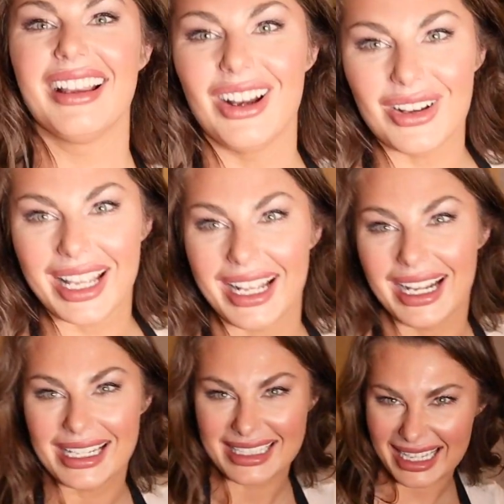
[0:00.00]
Okay
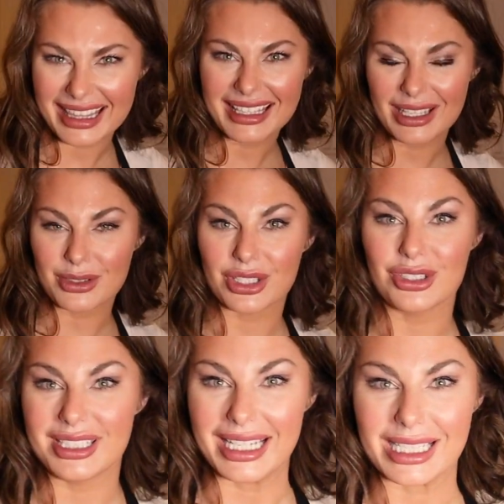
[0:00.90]
guys, I think that was a
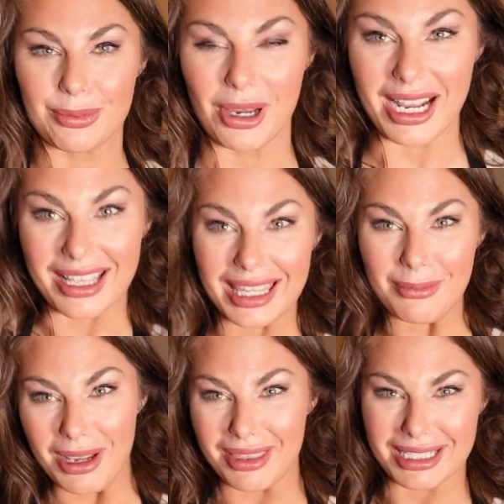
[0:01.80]
good dance break. I
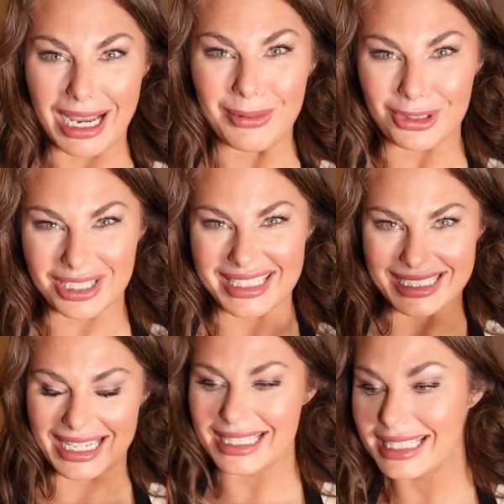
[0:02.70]
think by the time you're done
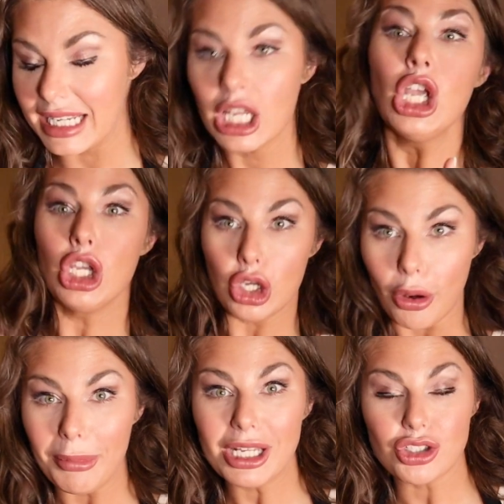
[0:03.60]
dancing,
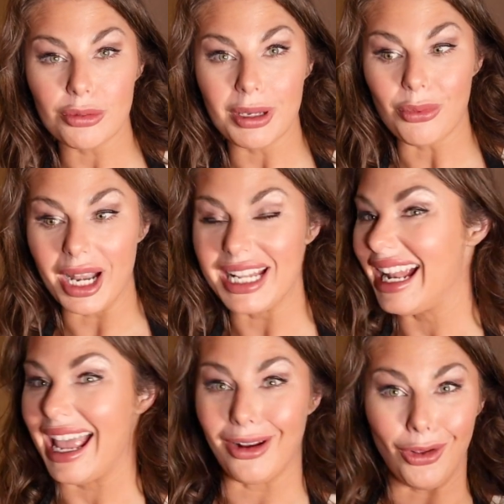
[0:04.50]
your meat should be ready
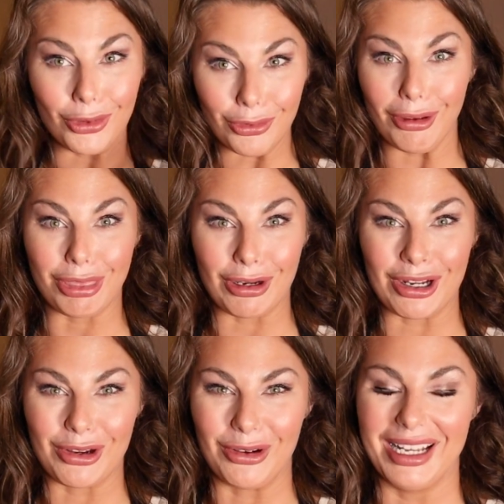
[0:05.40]
to add all your other
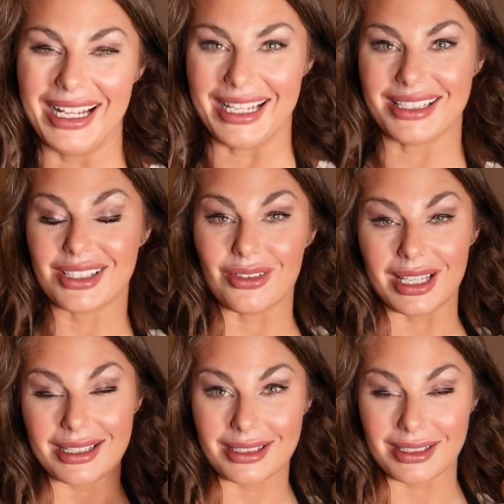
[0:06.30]
ingredients. So
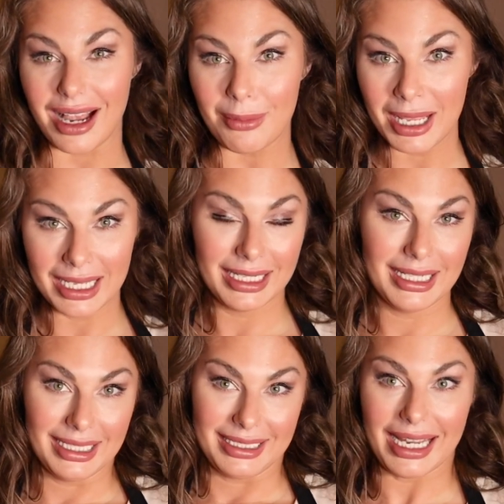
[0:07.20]
let's stop
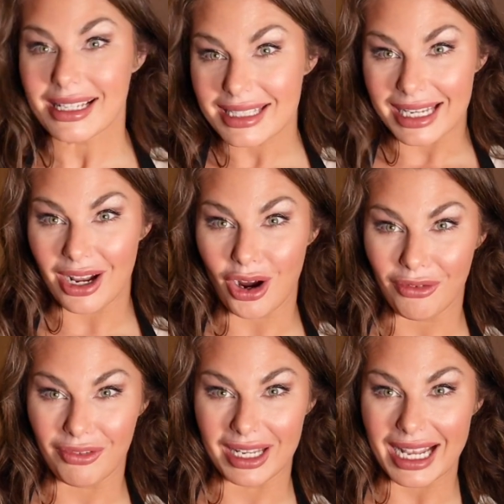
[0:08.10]
dancing
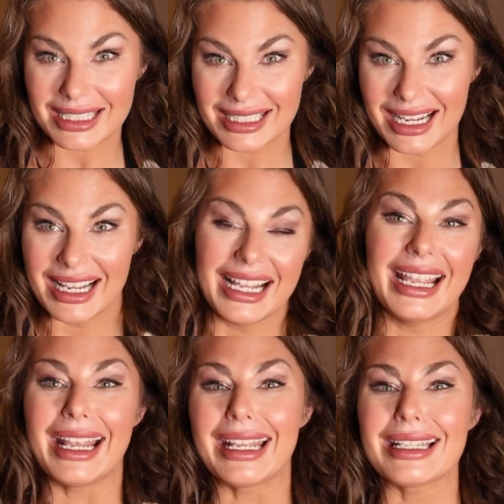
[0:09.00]
our fiesta
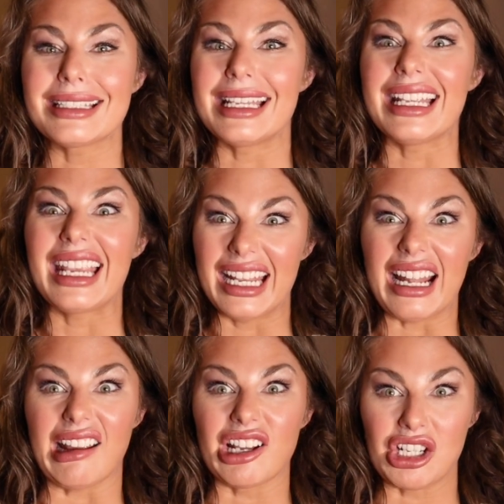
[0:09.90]
and get to
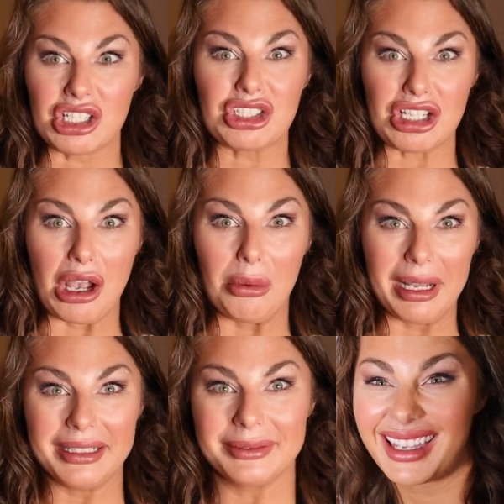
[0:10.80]
eating, shall
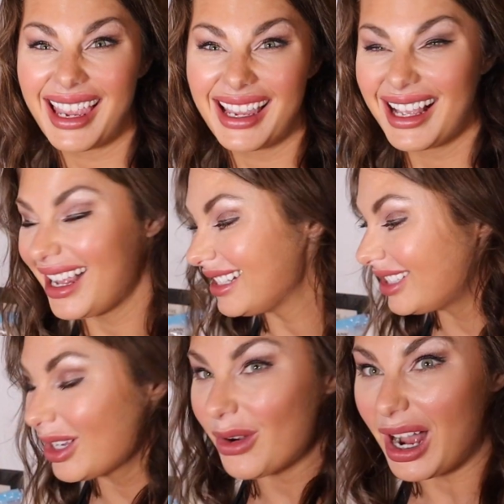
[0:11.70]
we? Okay
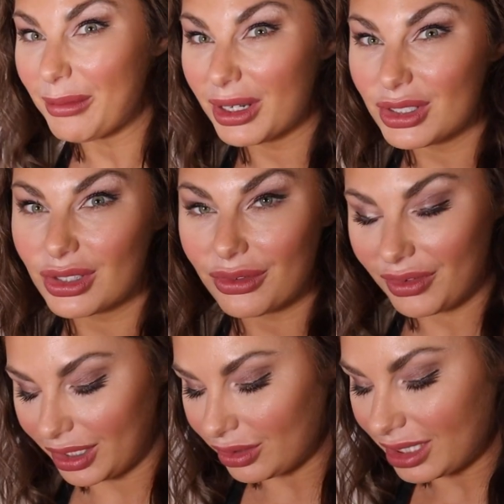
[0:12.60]
guys, so I'm gonna do the
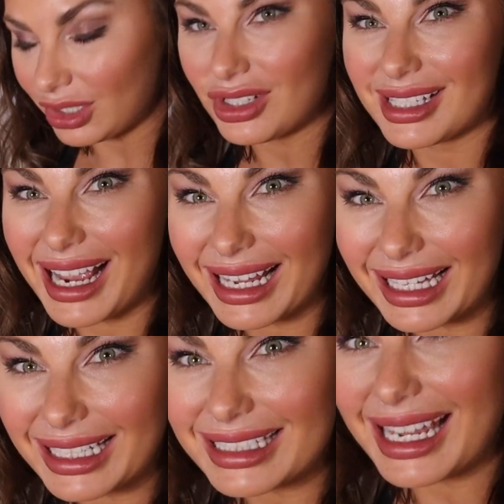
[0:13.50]
final touches. I
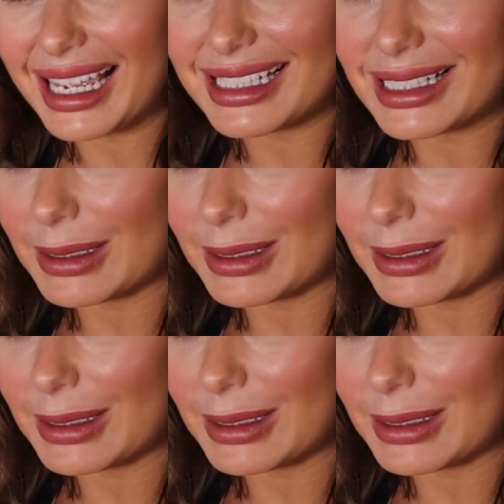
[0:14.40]
like to add